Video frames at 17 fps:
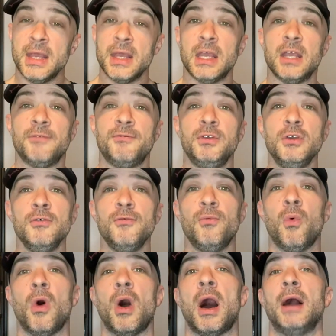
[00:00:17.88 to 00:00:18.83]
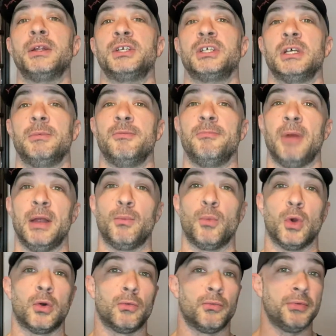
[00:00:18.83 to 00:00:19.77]
If you've watched some of my
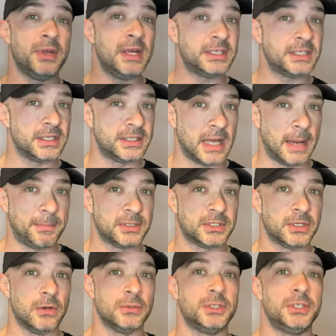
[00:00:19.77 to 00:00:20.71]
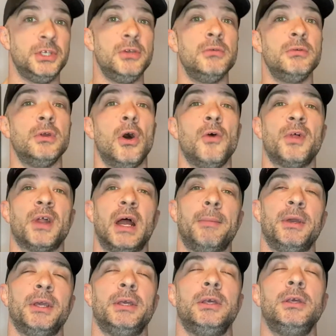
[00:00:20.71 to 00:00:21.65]
more recent episodes, you know that
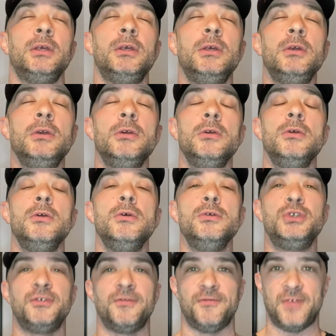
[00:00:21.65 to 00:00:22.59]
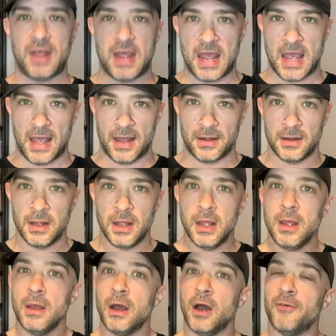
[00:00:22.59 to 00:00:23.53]
I'm a huge fan
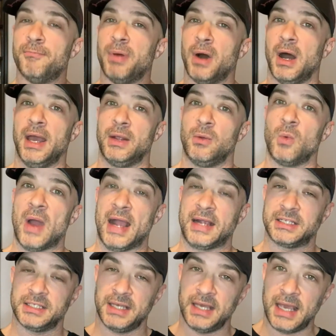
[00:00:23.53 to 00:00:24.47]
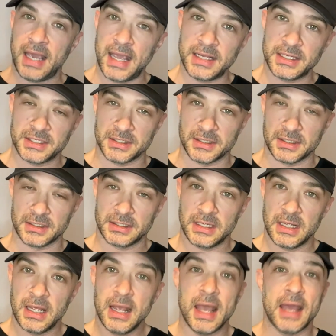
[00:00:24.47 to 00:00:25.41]
of buying wax cases.
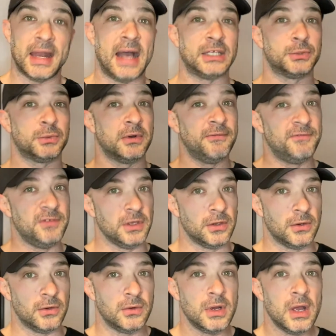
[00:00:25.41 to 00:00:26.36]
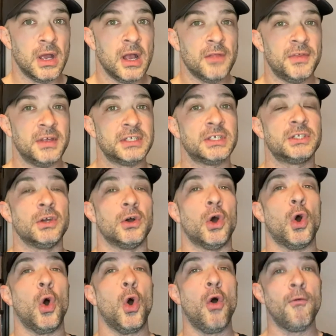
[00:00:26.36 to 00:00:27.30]
And as a review, this is to
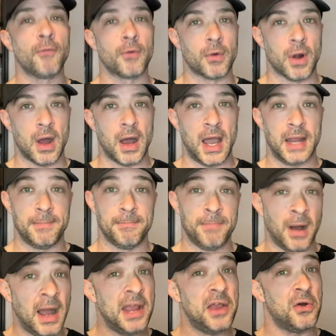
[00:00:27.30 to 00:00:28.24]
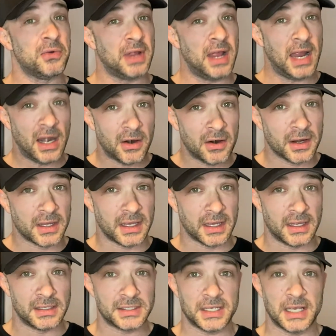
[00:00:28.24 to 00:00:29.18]
override my own
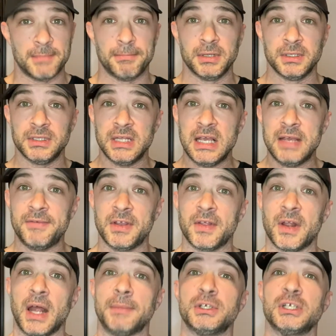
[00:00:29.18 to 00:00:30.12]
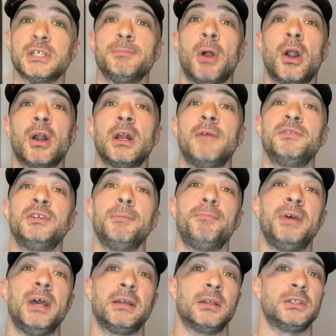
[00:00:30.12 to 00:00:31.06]
arrogance in believing that I'm smart enough to
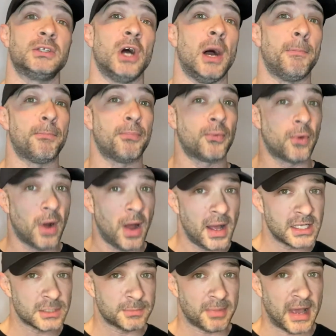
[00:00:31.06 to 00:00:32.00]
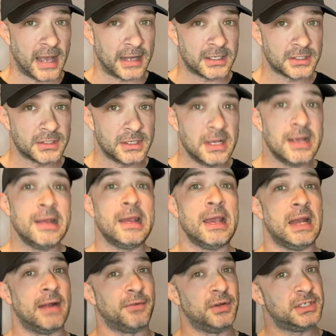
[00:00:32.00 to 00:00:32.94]
pick the top prospects
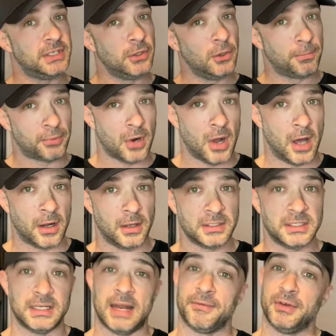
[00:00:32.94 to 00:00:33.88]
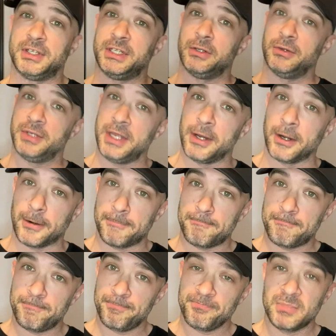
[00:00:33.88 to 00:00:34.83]
in every single product in every single year.
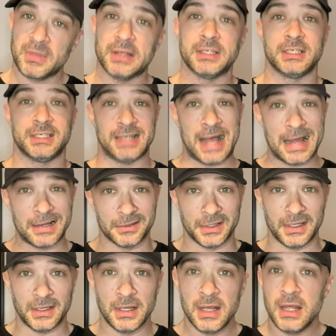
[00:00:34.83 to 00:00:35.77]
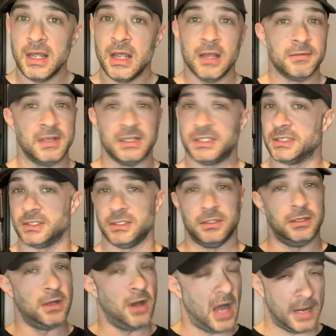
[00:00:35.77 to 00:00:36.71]
Sadly, this is
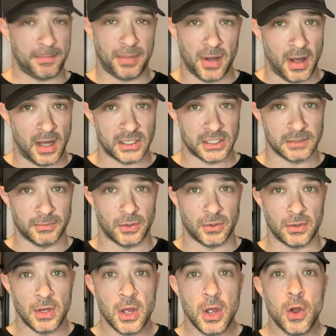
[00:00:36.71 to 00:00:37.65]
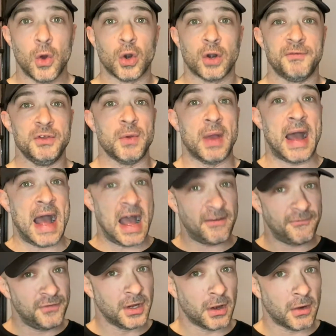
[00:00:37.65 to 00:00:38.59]
not possible or if you have
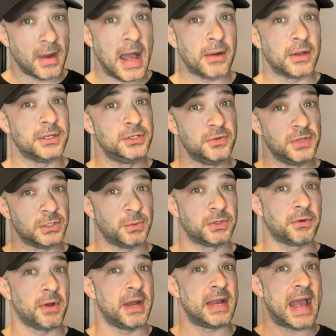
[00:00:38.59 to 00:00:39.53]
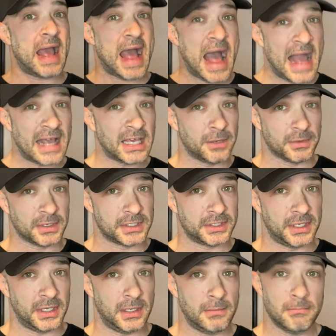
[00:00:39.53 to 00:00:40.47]
figured out how to do this with great
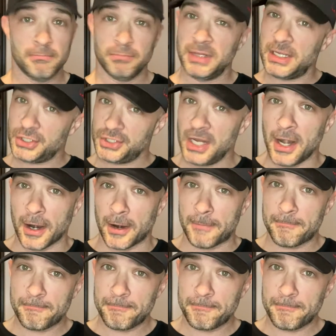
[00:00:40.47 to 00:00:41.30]
accuracy, please share.